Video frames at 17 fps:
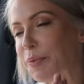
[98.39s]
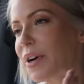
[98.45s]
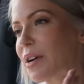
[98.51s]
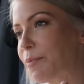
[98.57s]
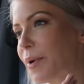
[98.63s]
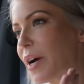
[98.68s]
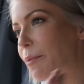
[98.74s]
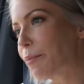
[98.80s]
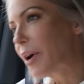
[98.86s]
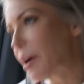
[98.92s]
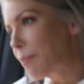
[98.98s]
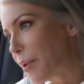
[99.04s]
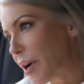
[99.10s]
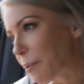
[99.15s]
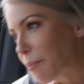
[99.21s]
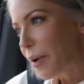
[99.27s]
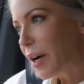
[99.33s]
brick, brick, brick,
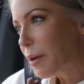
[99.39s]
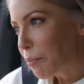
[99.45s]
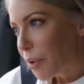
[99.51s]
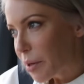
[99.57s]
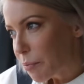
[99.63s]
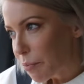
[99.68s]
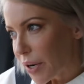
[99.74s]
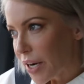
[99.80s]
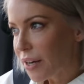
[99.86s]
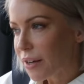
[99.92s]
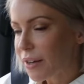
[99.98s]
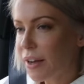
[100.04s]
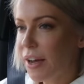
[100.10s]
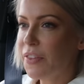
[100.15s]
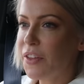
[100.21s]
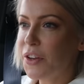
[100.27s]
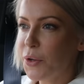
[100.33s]
brick, brick, brick, brick,
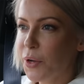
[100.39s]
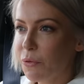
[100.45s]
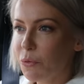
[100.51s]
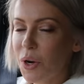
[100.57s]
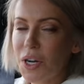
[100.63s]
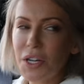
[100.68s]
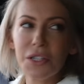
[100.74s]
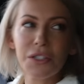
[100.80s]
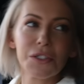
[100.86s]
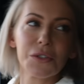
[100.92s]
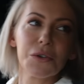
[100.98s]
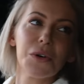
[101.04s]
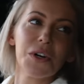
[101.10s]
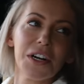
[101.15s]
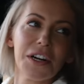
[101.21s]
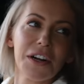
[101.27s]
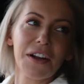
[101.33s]
and then you have one good
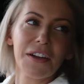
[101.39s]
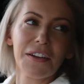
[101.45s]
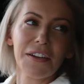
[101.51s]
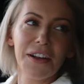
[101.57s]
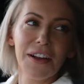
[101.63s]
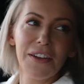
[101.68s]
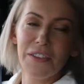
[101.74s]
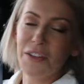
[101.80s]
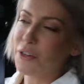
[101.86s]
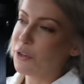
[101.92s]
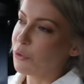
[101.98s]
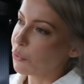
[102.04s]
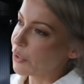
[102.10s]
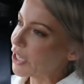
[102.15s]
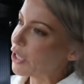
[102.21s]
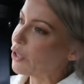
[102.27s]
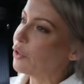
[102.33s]
score, and then you
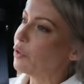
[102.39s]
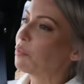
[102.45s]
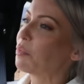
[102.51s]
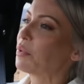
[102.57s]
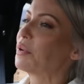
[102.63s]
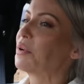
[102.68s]
recoup